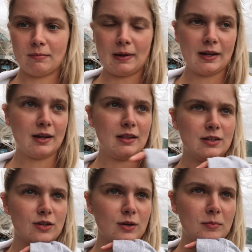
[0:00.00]
back at the
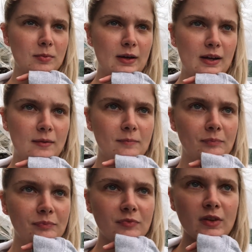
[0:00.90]
top um,